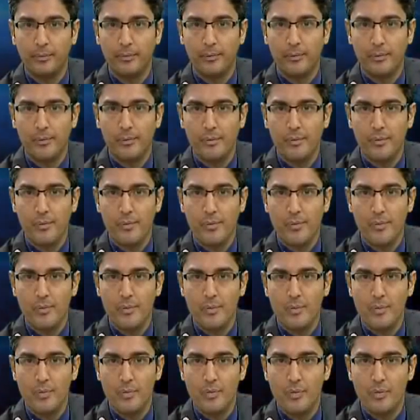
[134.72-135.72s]

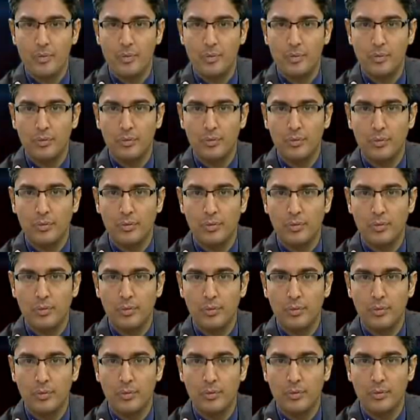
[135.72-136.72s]

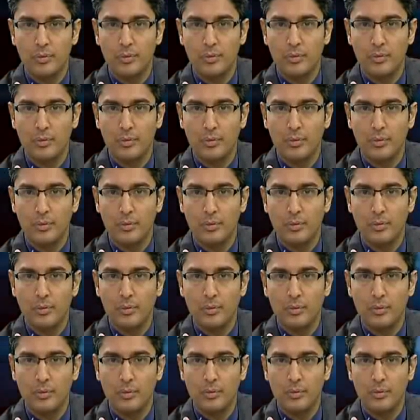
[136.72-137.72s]

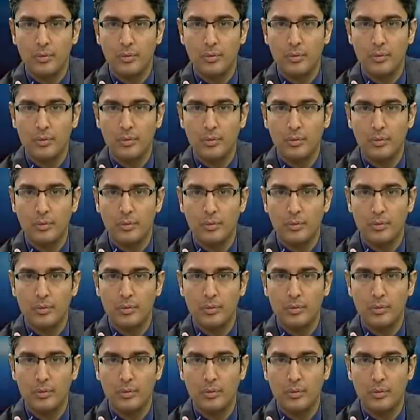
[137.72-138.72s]

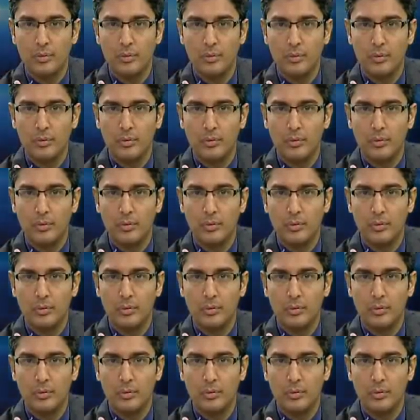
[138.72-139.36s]
The person shown says nothing.